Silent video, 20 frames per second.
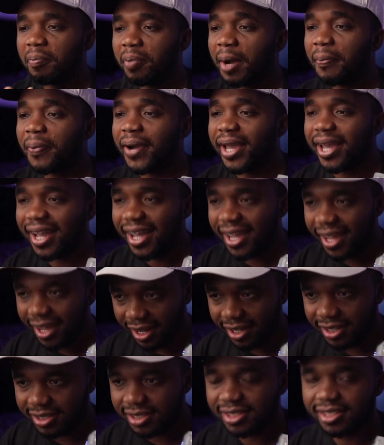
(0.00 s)
Papaya
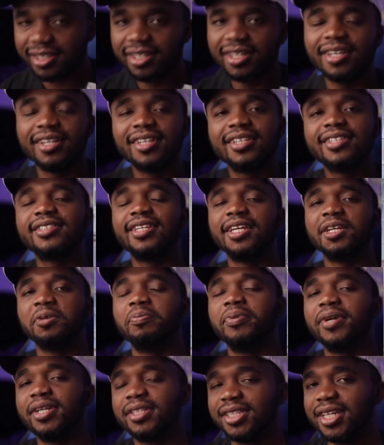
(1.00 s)
X
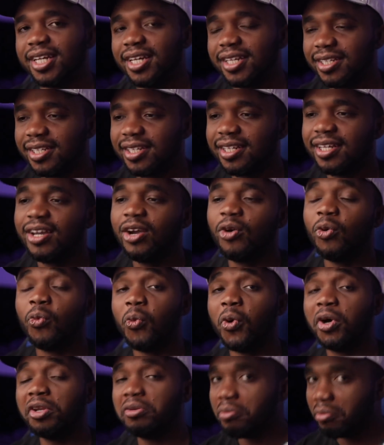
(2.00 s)
celebrated
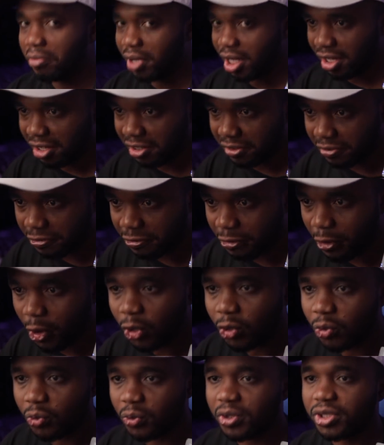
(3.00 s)
1 million
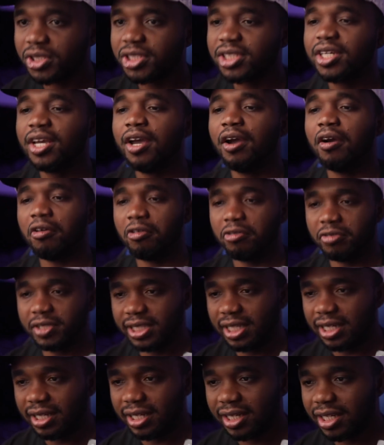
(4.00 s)
followers
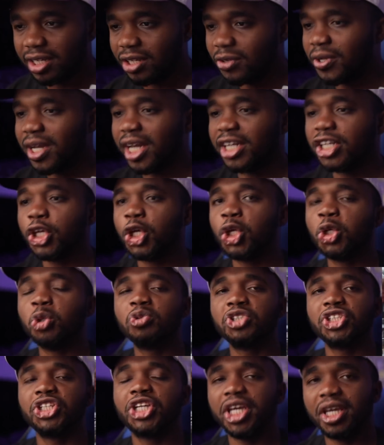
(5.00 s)
recently. Look at the
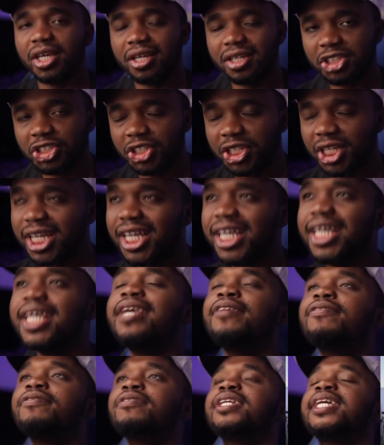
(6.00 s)
huge cake. She
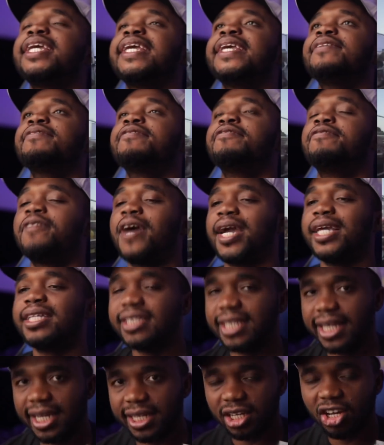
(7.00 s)
even
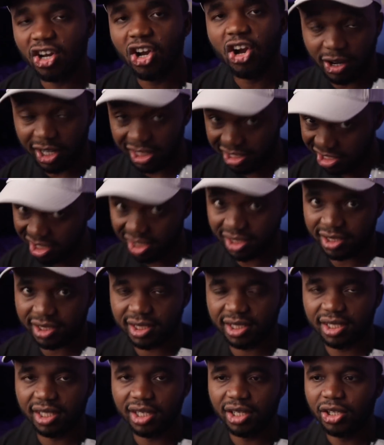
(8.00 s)
invited
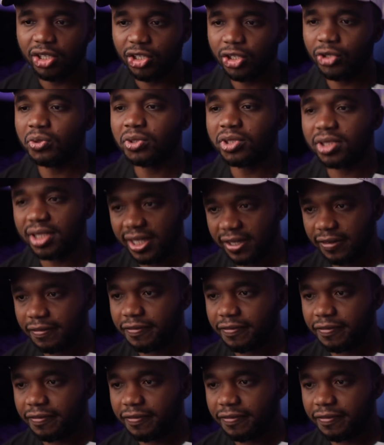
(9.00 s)
artists, you know, to the